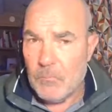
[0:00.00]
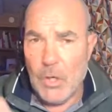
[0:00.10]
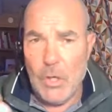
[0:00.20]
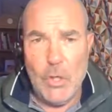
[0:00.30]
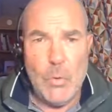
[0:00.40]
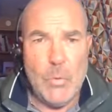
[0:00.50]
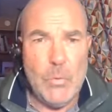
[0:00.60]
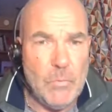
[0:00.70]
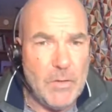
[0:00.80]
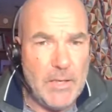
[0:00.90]

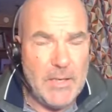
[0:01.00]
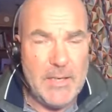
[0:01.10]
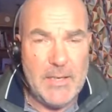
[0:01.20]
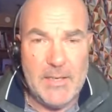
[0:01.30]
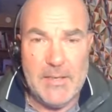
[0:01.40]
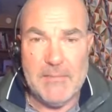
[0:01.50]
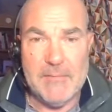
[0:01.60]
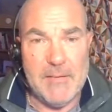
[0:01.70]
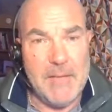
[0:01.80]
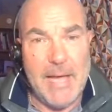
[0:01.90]
who the
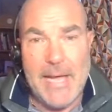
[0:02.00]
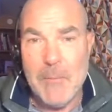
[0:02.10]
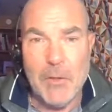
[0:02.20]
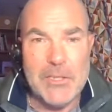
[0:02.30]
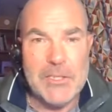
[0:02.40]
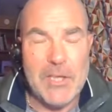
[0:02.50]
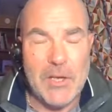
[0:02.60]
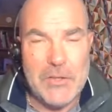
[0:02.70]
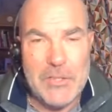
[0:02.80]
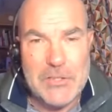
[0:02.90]
name on the
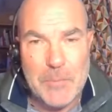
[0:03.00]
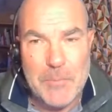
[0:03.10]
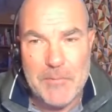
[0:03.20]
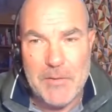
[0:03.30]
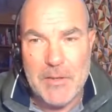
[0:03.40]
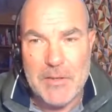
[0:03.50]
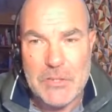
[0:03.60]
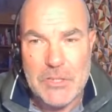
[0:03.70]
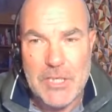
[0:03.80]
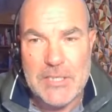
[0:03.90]
on the top of the
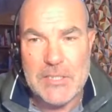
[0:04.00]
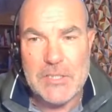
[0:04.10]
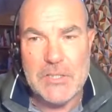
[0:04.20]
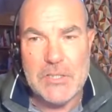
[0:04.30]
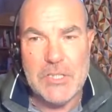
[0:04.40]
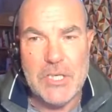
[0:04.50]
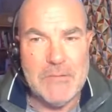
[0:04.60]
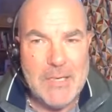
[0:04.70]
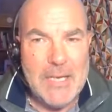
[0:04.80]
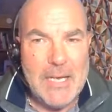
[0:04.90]
sheet is concerned,
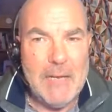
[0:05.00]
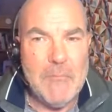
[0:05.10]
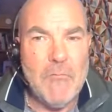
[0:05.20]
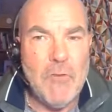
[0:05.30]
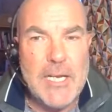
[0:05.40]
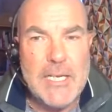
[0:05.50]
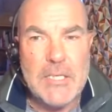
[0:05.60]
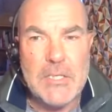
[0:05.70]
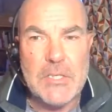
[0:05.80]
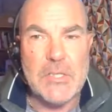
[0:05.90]
it really
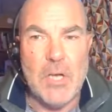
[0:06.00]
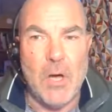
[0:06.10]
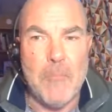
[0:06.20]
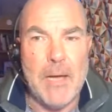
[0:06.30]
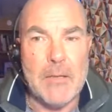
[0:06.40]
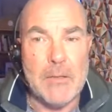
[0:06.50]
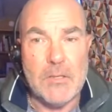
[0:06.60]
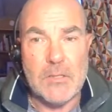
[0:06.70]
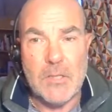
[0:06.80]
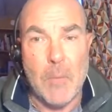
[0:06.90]
does not ma-
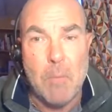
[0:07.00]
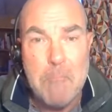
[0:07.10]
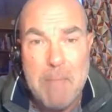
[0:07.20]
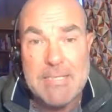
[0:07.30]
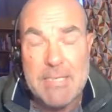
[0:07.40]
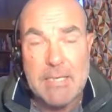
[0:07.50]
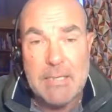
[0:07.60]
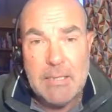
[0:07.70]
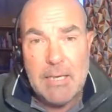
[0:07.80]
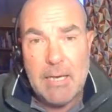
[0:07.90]
does not matter
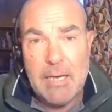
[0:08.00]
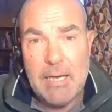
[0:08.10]
uh,